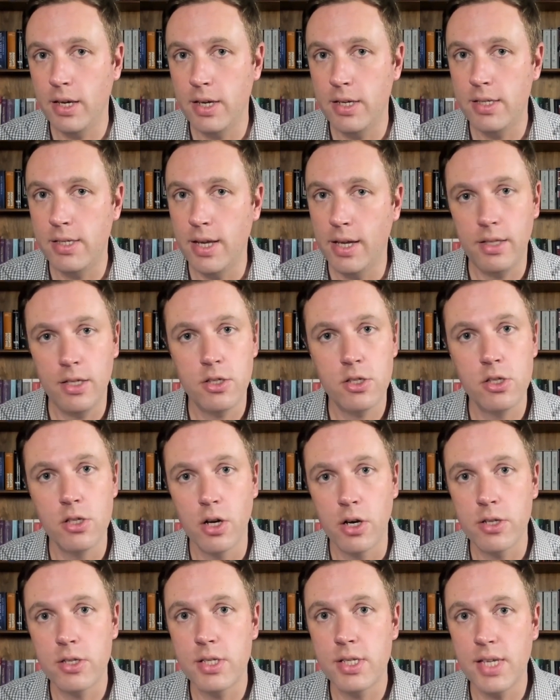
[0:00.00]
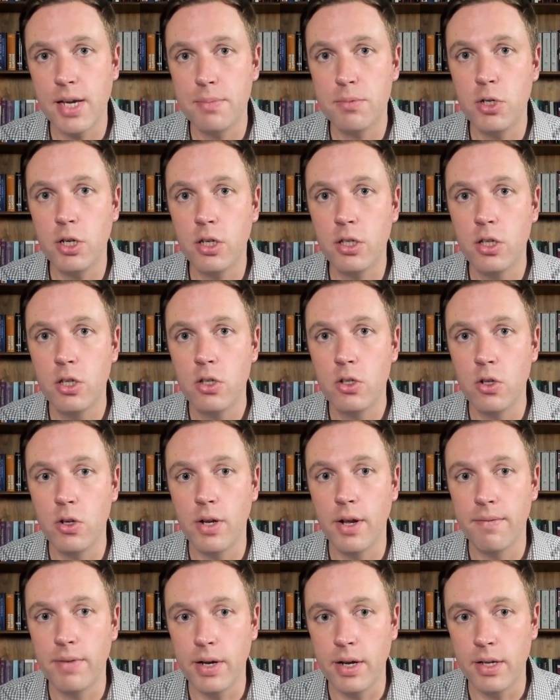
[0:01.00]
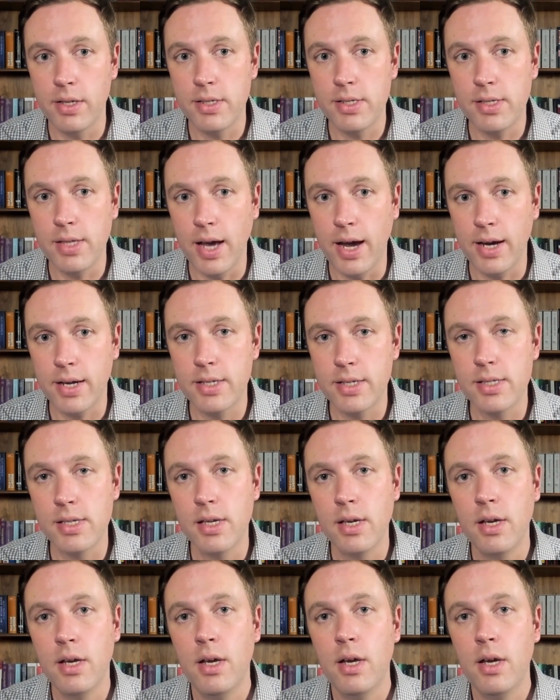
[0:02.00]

is that it's not subject to dividends tax.